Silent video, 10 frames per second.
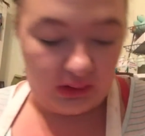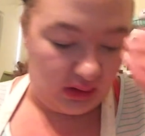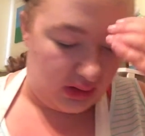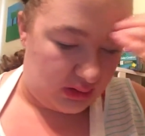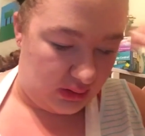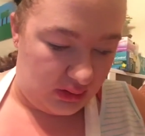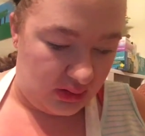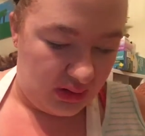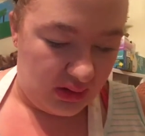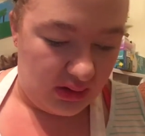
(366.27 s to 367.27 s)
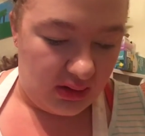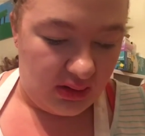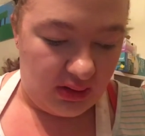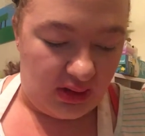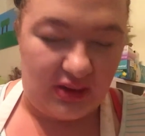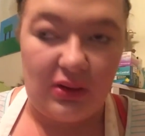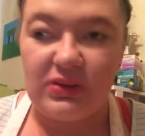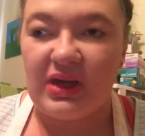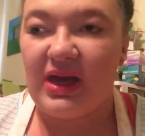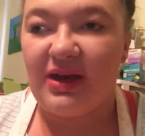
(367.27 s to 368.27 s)
a doctor. And I
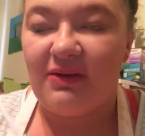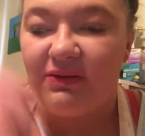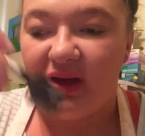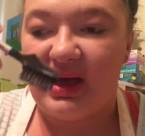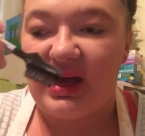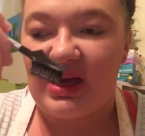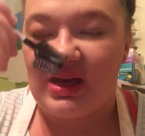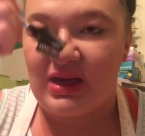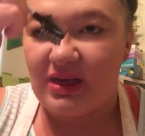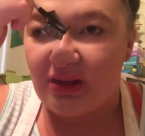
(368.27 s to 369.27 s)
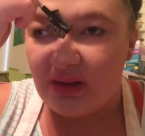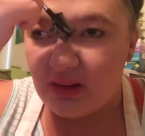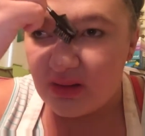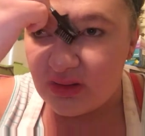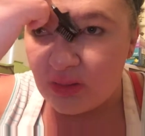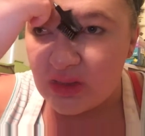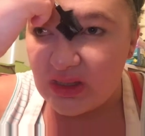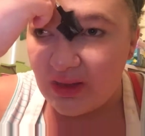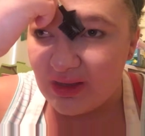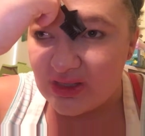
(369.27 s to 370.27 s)
don't have a
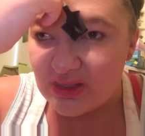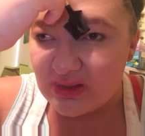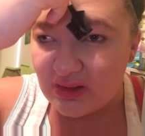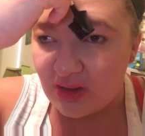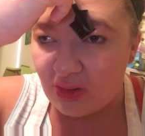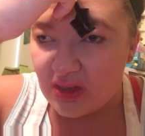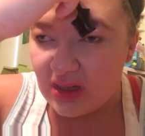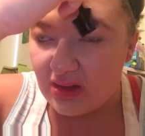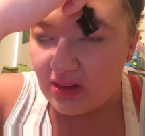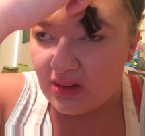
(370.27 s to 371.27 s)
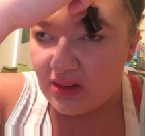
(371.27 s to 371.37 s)
dermatologist near me,